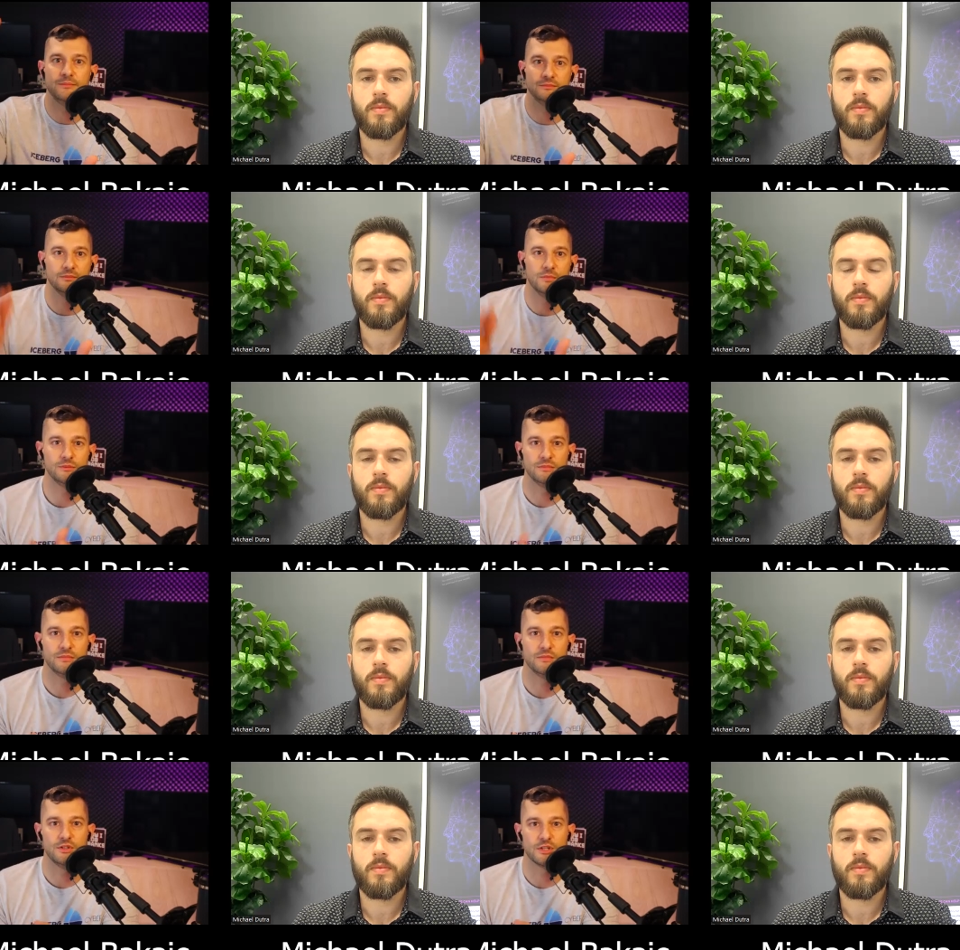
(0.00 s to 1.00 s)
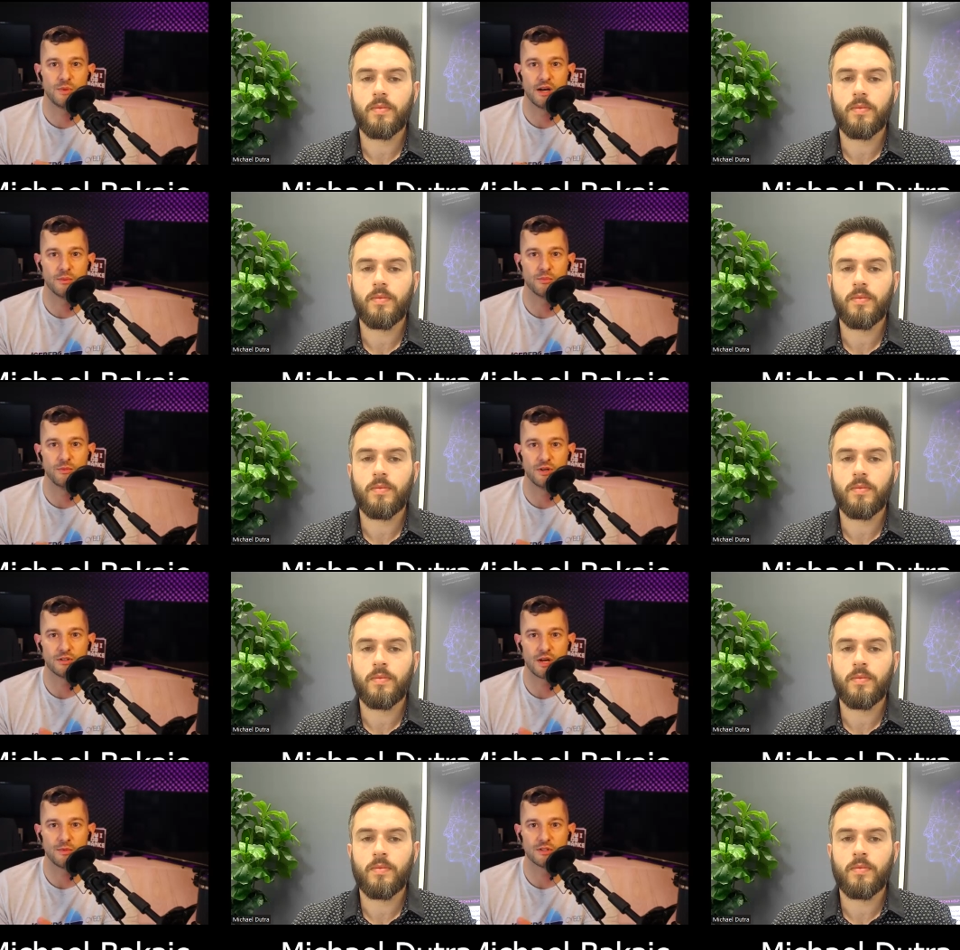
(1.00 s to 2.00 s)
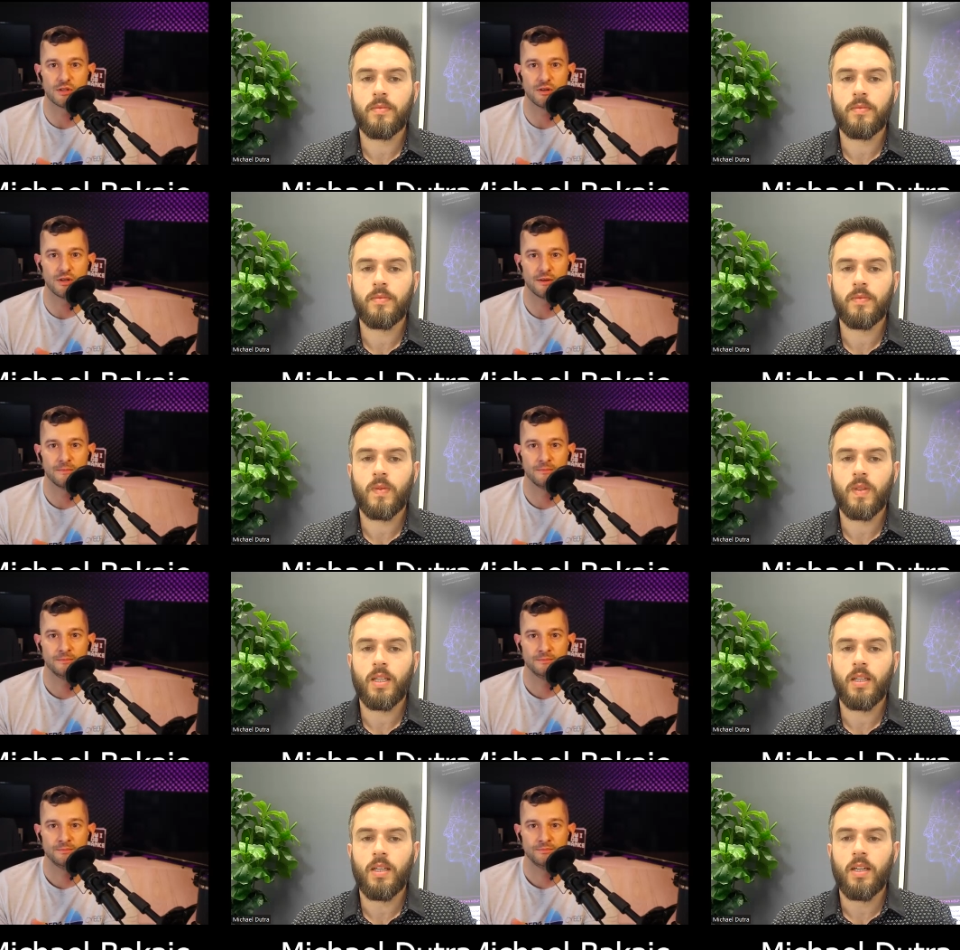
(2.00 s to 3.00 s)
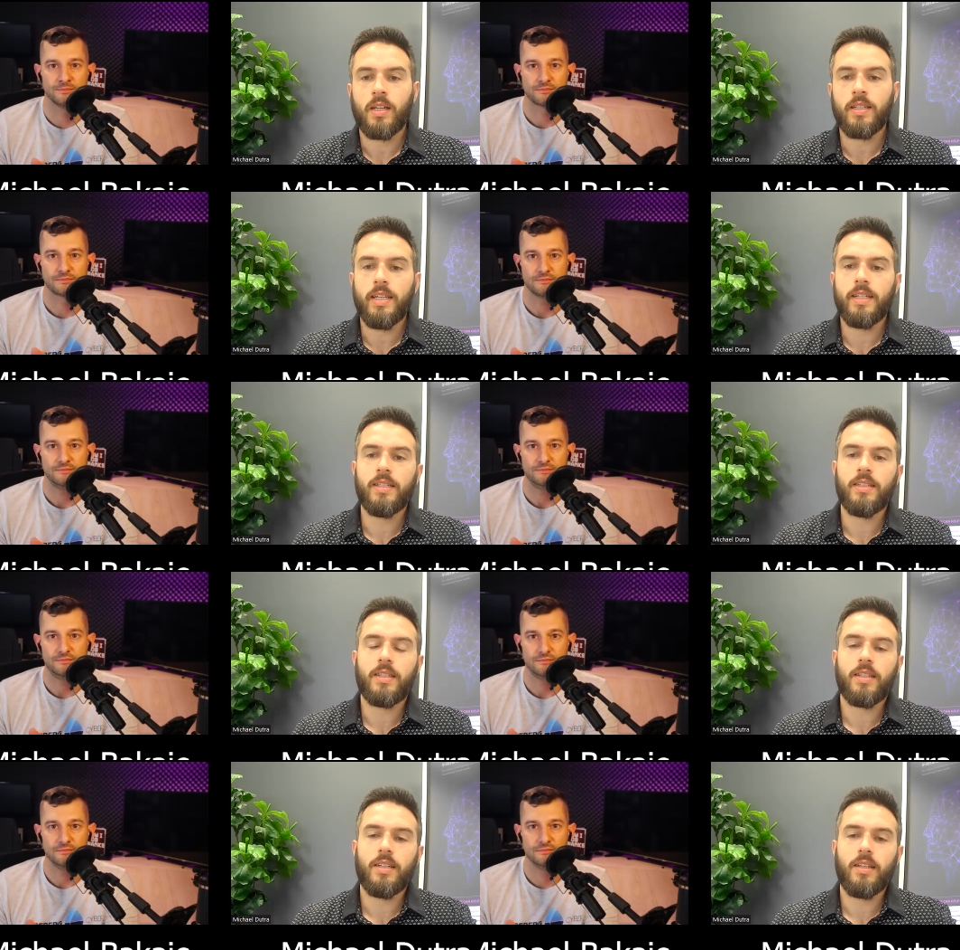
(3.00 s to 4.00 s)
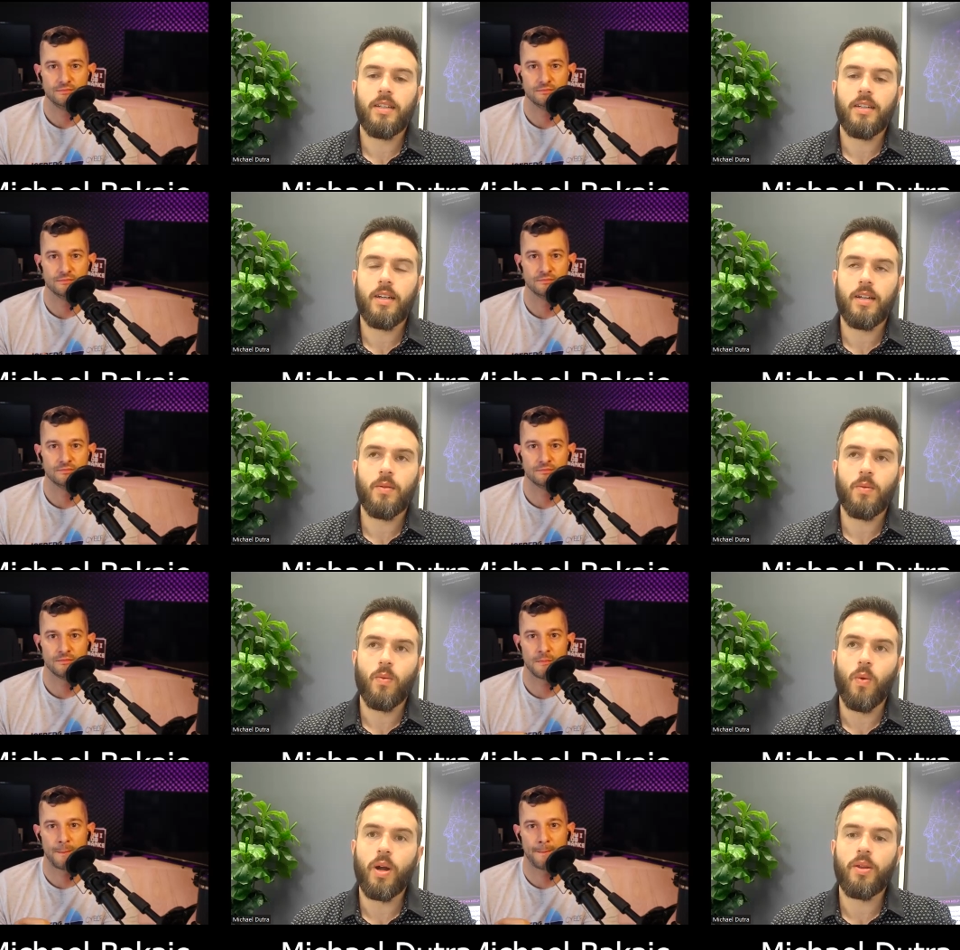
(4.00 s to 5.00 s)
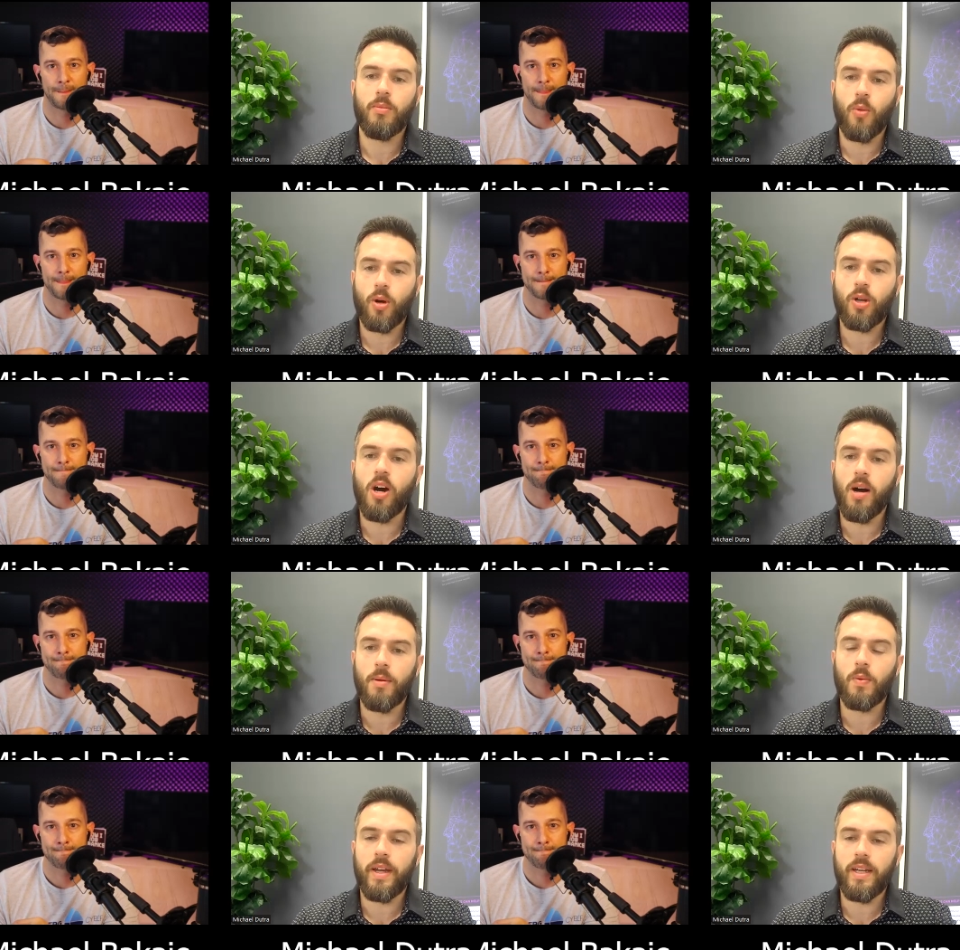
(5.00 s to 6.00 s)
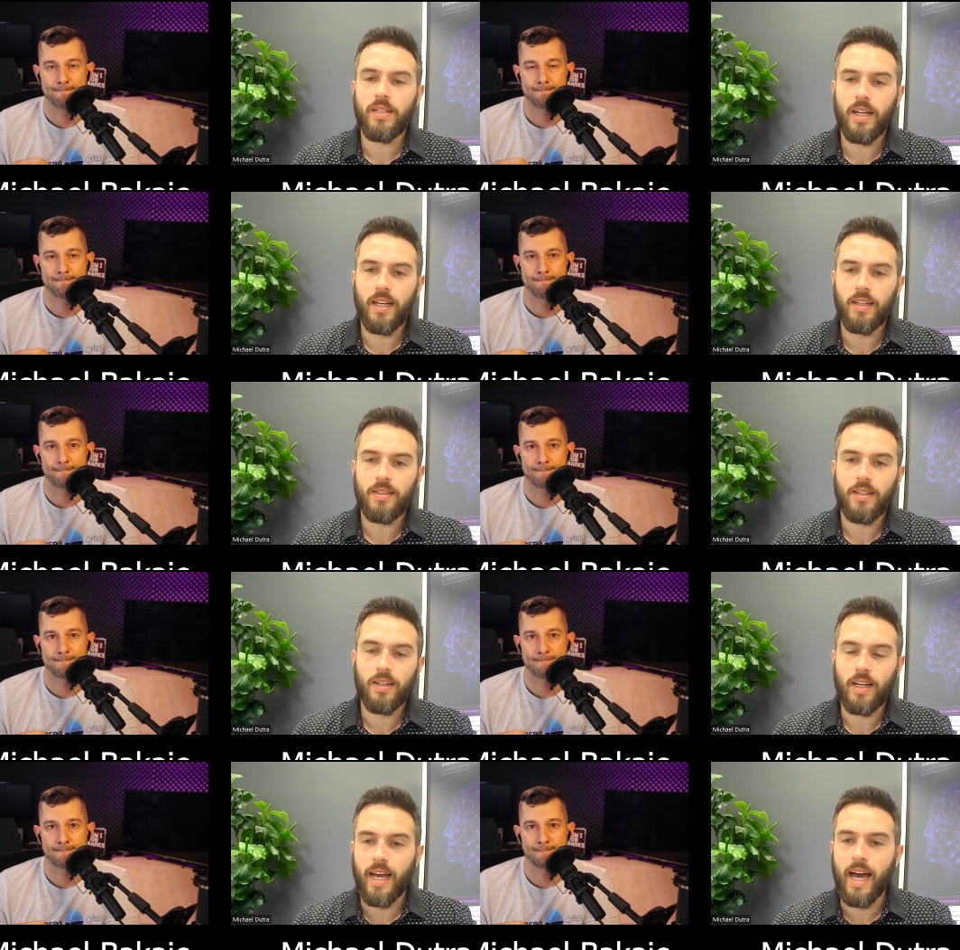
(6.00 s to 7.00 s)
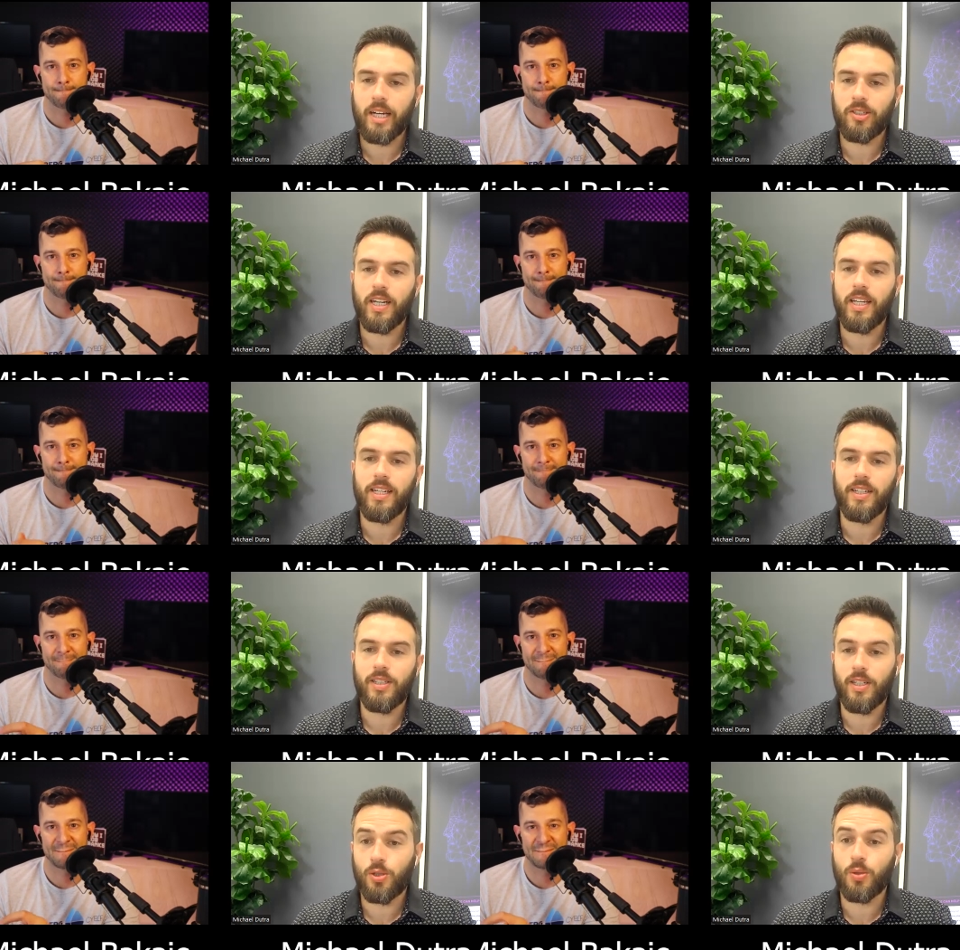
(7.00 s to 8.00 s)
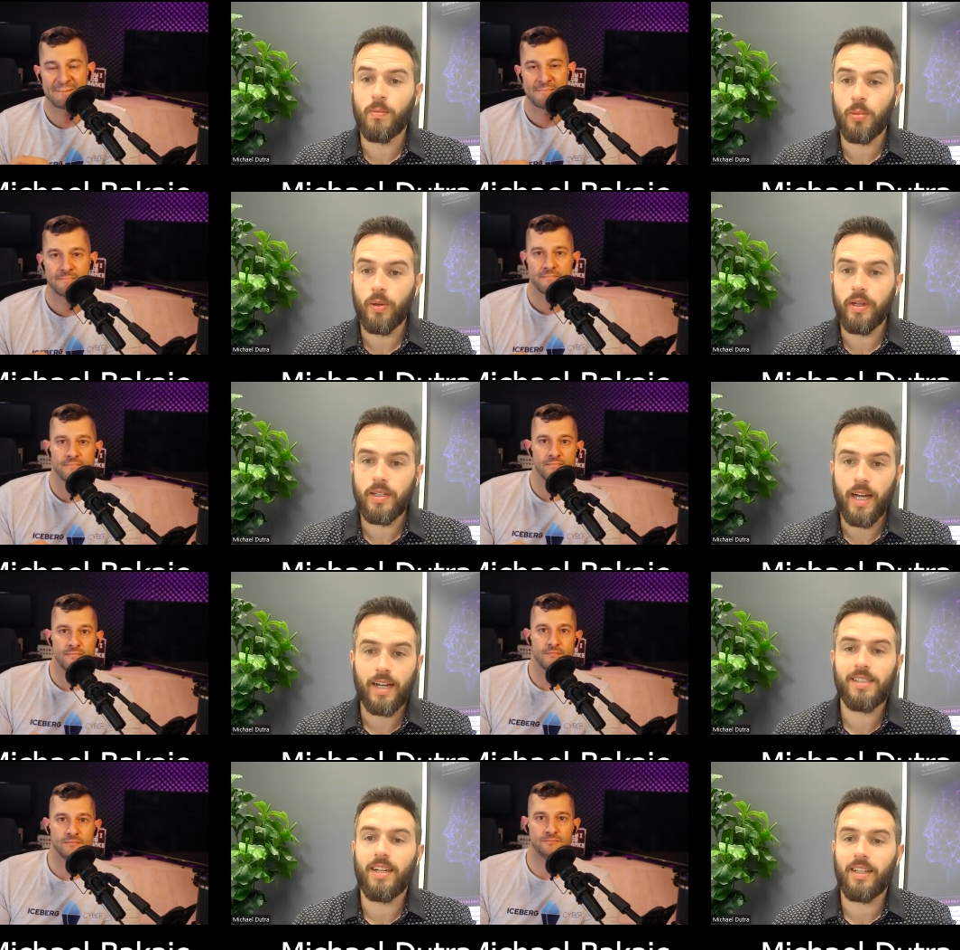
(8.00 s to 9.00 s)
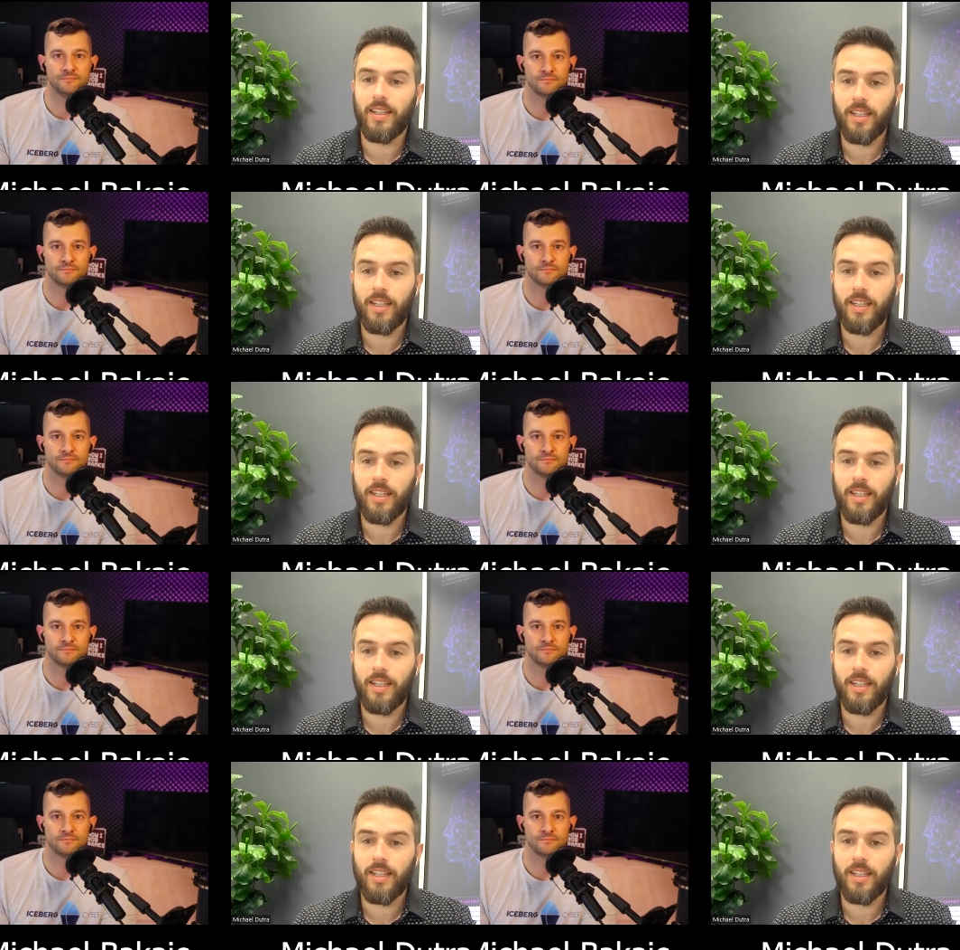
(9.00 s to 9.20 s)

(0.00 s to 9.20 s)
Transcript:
Speaker 1: boom, you just made an improvement in cybersecurity.
Speaker 2: Because isn't uh, one of the more common ways that uh, kind of hackers get in is is through employees accidentally